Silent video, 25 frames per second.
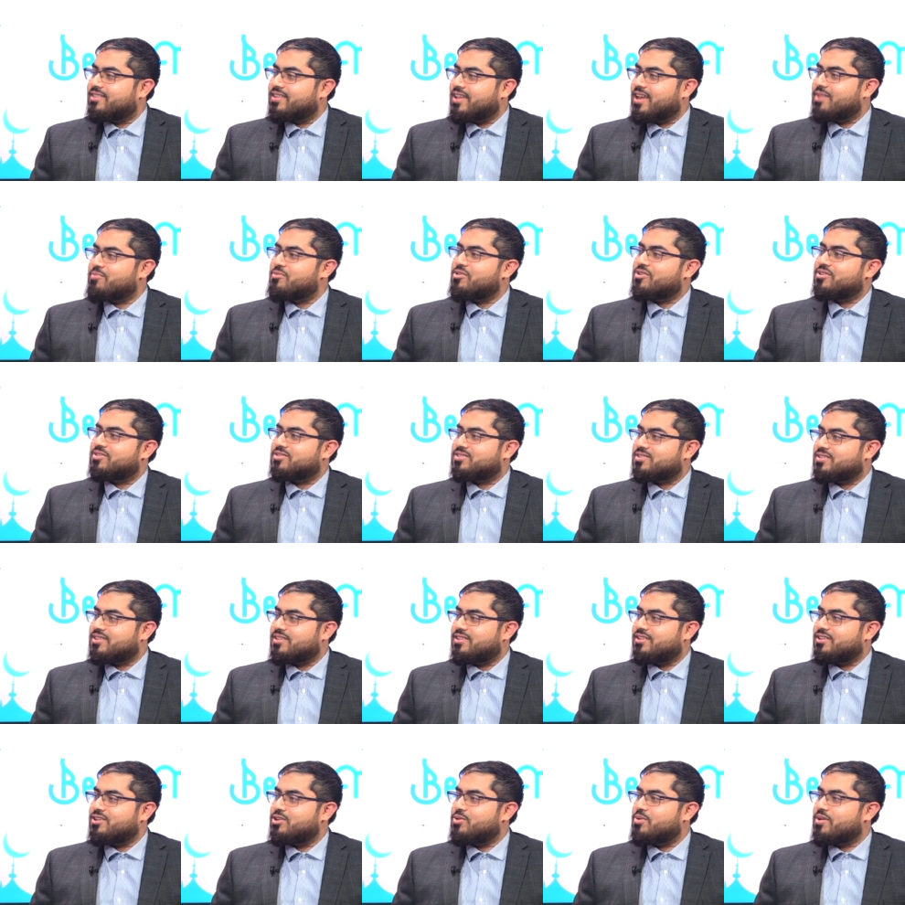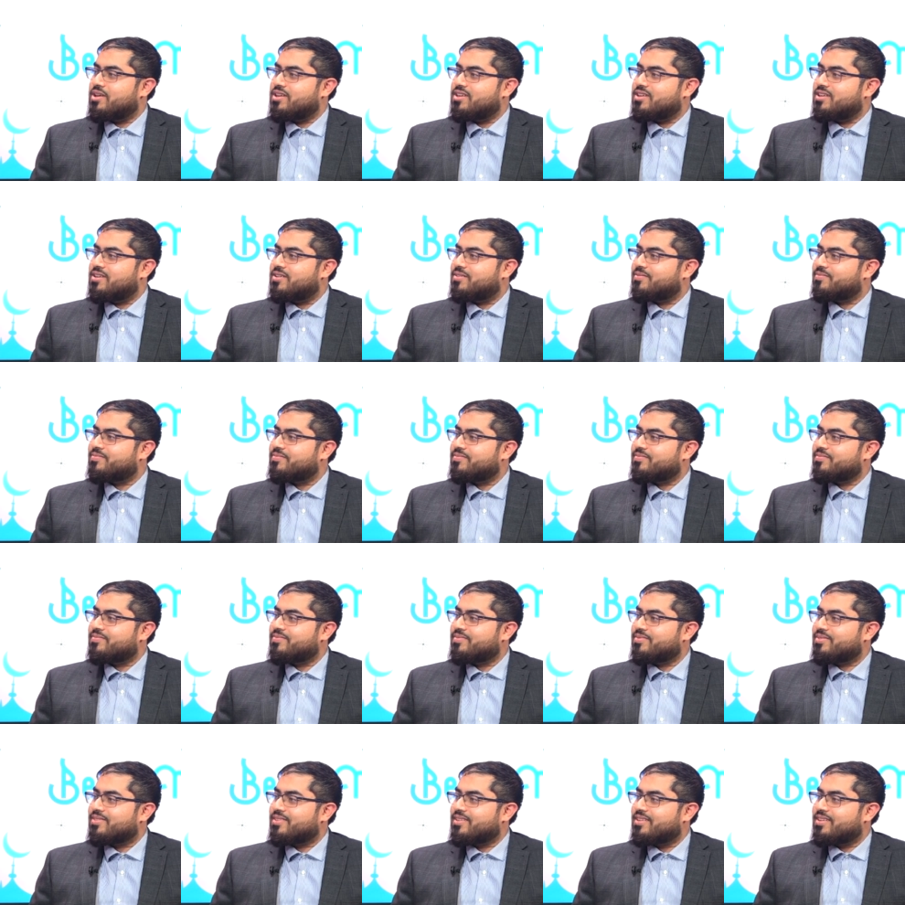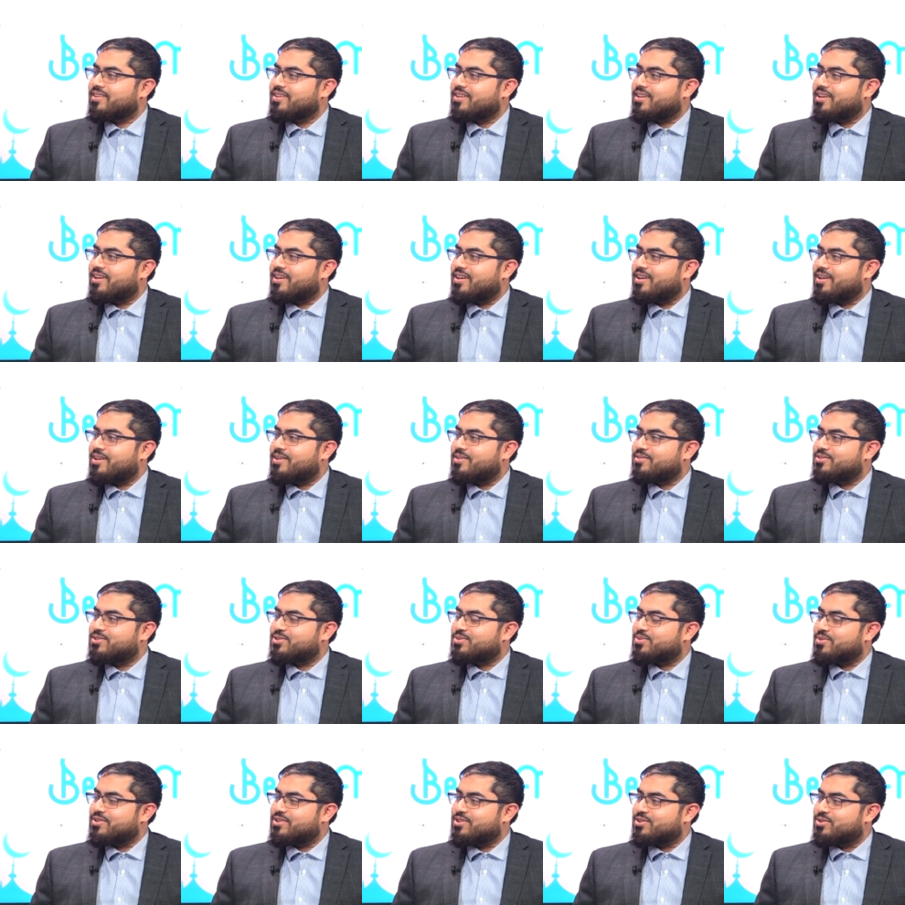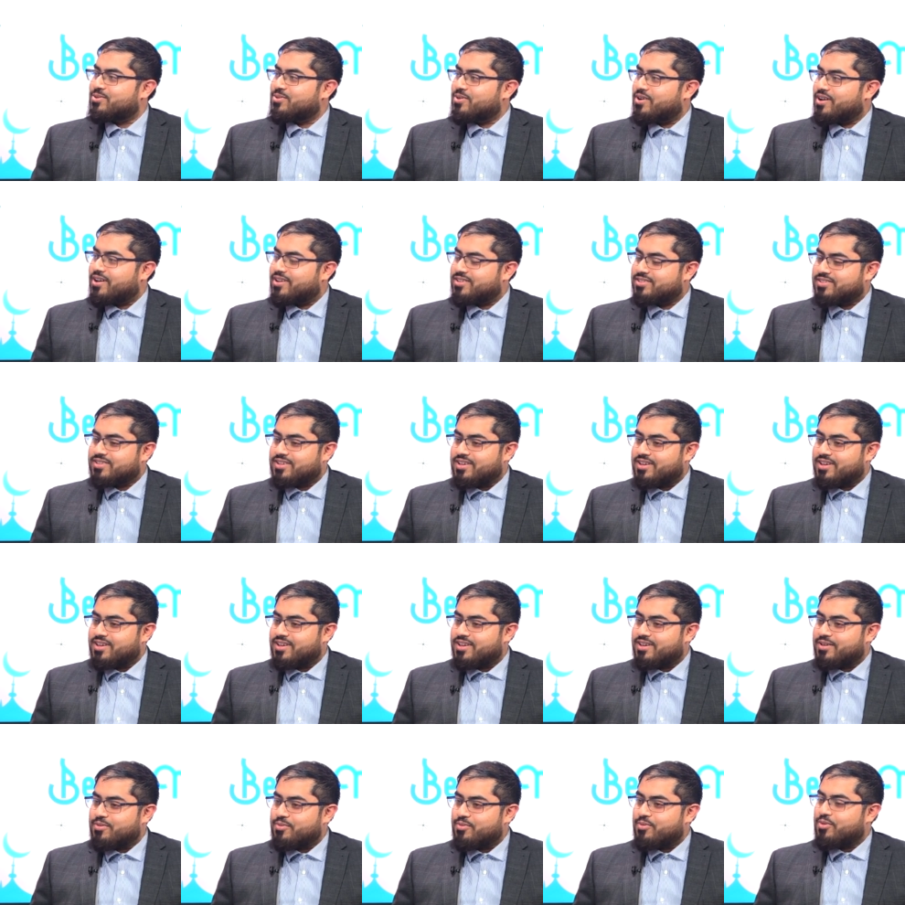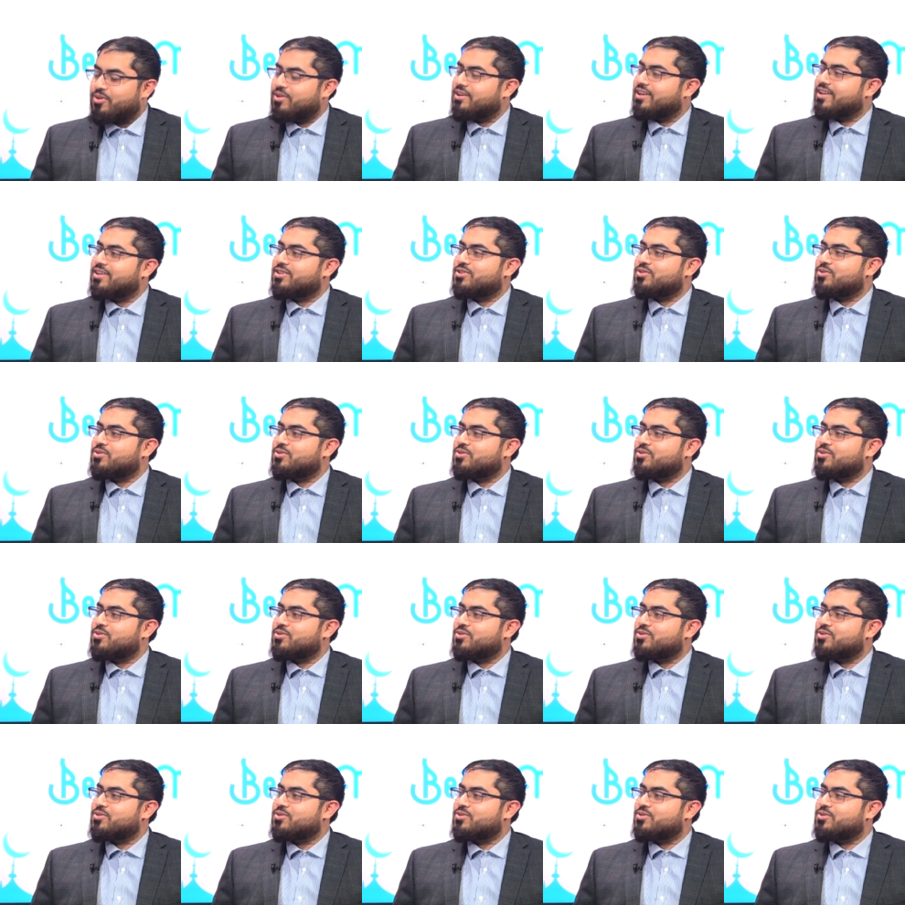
Emirates, in UAE. Just wanted to ask, what led you